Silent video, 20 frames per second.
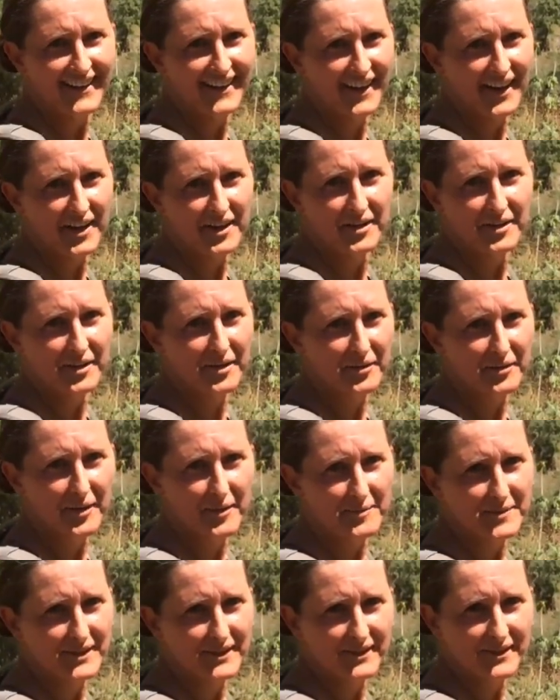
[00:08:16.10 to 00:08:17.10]
of the other
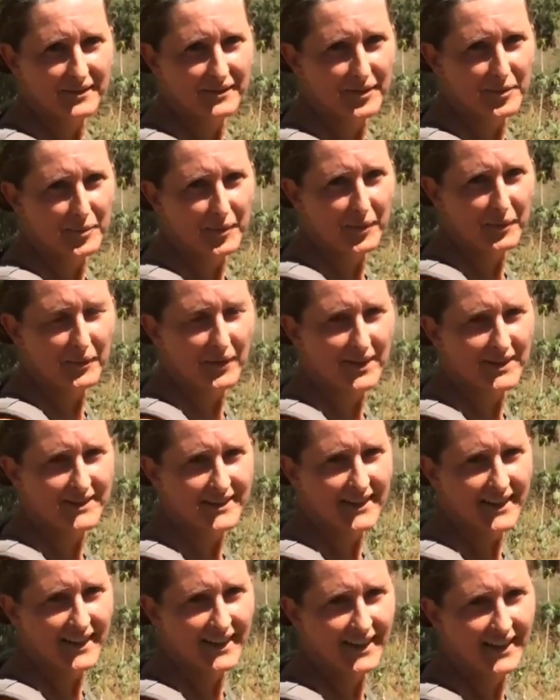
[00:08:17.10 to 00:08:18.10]
eruptions we've been
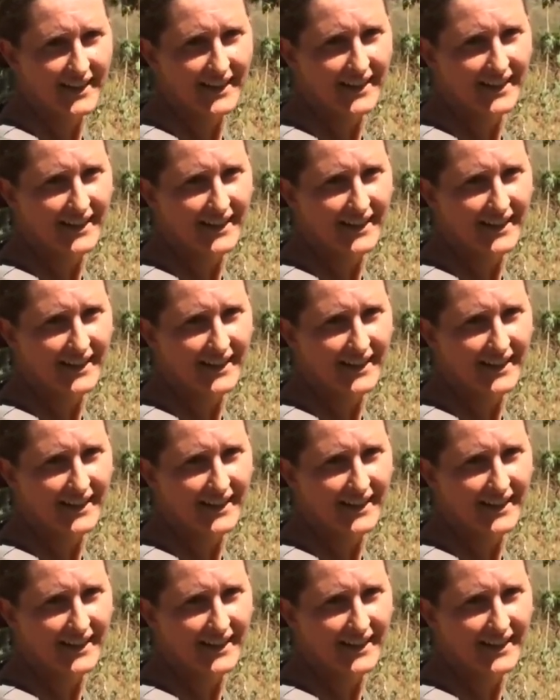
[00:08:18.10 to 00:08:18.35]
watching.